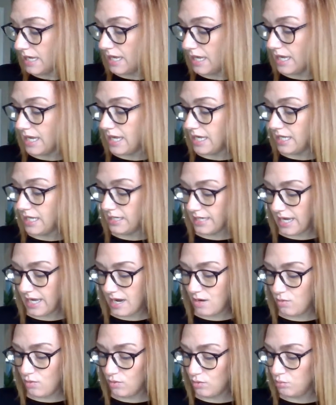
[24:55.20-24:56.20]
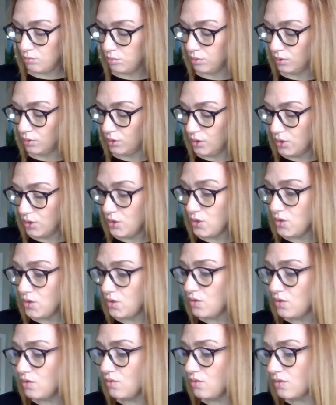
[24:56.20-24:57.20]
And our
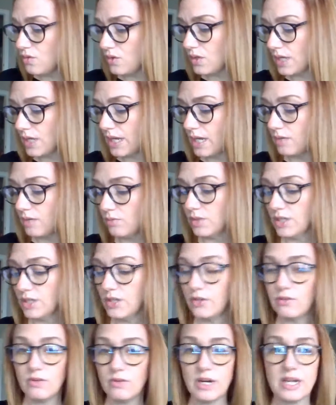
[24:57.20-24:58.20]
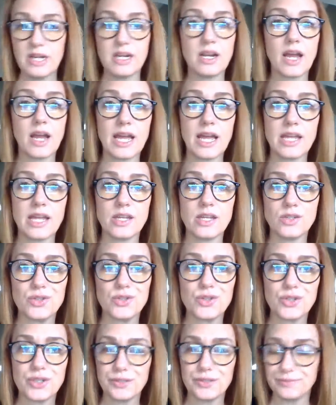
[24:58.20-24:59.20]
blue, and we're going to write an
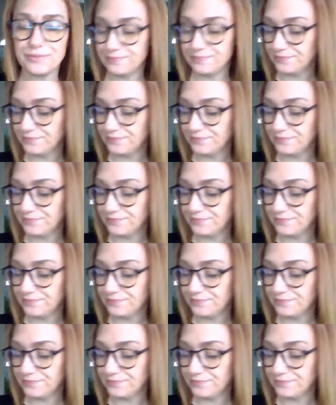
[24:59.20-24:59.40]
H.